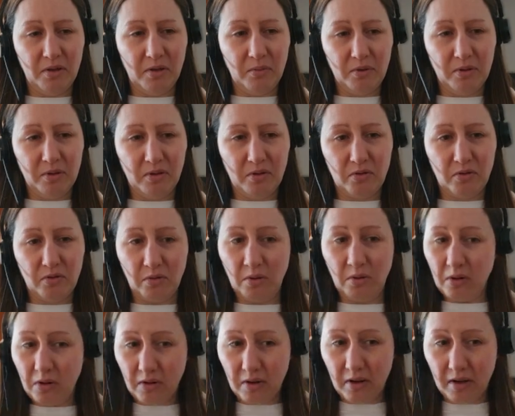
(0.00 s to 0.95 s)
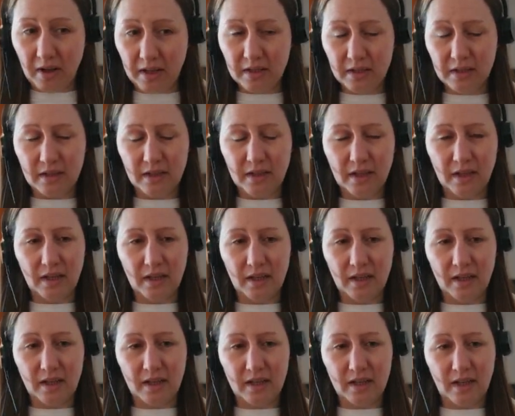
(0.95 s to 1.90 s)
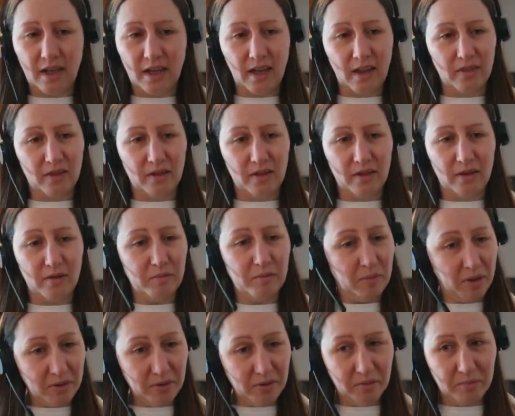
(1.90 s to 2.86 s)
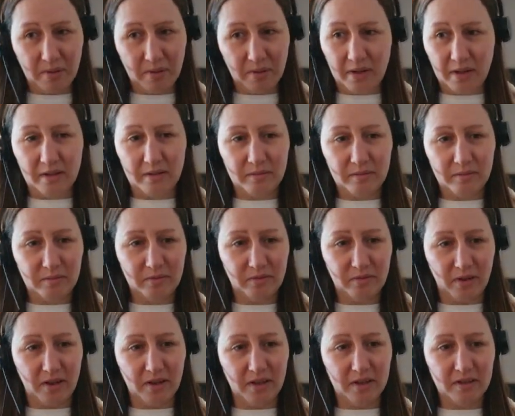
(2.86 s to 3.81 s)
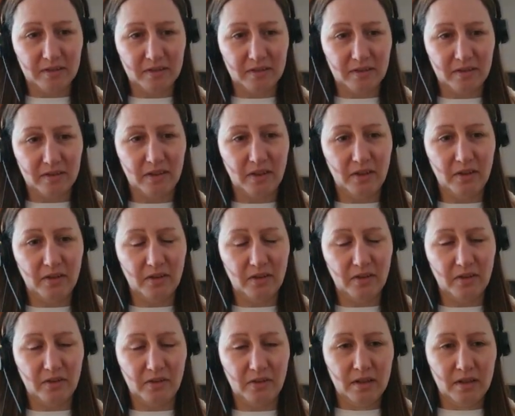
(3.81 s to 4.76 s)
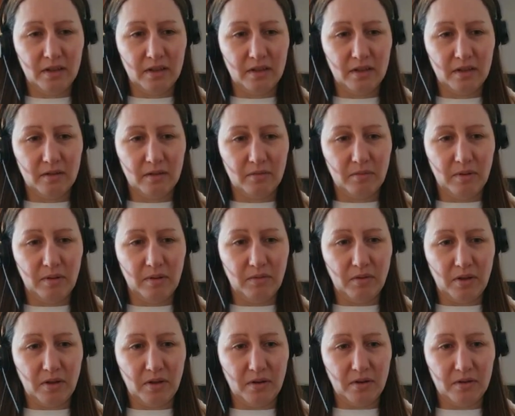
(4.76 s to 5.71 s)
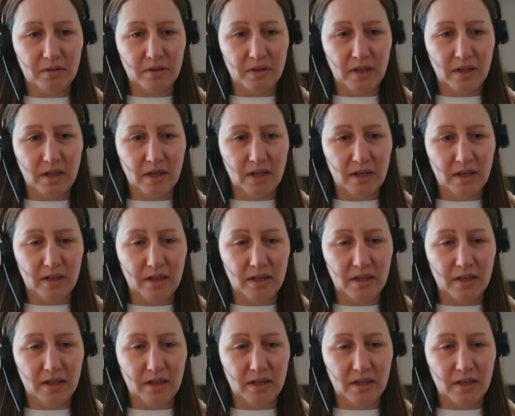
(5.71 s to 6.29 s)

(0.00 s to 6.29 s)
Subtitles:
to try and get the motorbike first, you can do that. We've got the garden key.